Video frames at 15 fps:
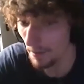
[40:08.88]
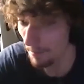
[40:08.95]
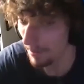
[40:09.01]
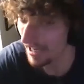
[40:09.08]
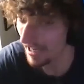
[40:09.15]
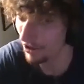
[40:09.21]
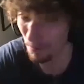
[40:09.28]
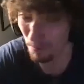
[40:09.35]

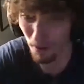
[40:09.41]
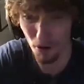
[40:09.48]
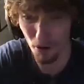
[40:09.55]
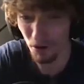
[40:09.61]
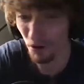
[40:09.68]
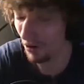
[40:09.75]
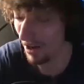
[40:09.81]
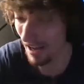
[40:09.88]
Pagel
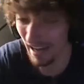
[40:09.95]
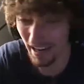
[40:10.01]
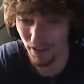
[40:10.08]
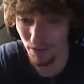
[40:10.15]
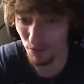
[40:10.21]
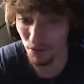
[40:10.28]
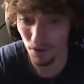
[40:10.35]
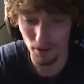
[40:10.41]
Pogel.
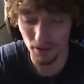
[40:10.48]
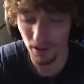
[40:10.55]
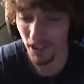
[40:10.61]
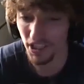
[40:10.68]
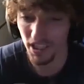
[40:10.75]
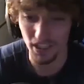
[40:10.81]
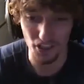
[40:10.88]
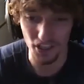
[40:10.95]

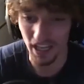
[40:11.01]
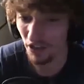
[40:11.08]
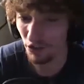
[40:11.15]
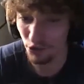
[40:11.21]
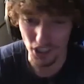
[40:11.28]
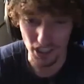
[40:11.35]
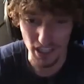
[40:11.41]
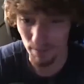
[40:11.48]
Listen, can you
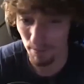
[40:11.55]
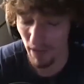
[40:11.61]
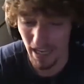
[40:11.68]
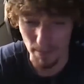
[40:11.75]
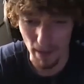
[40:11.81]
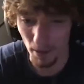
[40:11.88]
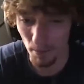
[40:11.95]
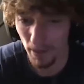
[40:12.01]
just like
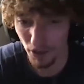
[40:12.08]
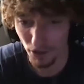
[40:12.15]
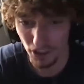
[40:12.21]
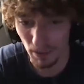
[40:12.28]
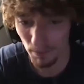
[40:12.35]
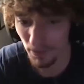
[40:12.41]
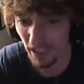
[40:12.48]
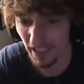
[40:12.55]
email me or
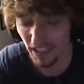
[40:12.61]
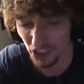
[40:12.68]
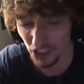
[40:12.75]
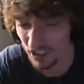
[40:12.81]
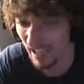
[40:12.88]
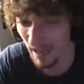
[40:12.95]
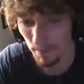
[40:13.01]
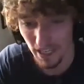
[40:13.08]
something and
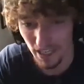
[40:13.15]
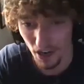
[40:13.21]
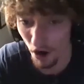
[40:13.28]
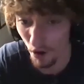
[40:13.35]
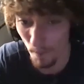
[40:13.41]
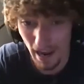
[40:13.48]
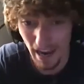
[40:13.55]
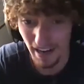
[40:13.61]
just let me
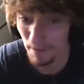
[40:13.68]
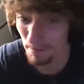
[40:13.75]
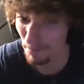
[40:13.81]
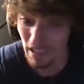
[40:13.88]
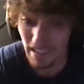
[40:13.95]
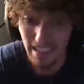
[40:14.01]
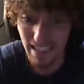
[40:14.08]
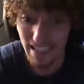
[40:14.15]
know, Maddie,
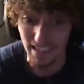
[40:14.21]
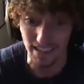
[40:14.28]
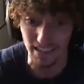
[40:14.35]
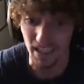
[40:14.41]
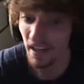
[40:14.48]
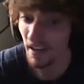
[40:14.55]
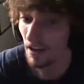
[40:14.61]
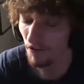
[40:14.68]
please?
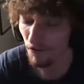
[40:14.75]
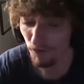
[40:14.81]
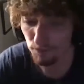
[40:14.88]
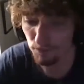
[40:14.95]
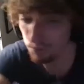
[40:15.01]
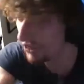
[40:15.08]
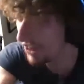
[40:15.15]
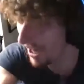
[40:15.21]

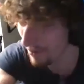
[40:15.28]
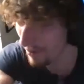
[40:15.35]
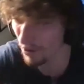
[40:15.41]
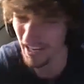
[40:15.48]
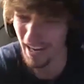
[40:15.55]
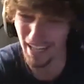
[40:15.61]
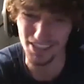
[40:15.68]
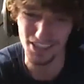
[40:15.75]
Then we
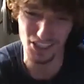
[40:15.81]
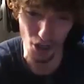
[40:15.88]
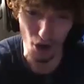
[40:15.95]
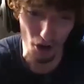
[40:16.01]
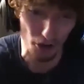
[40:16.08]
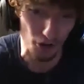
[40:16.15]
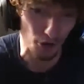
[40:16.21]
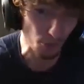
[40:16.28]
got
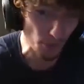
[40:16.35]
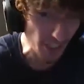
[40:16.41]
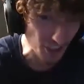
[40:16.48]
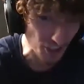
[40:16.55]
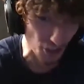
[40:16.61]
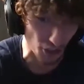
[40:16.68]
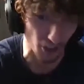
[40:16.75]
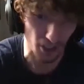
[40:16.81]
Star
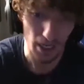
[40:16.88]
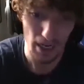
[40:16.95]
Creature.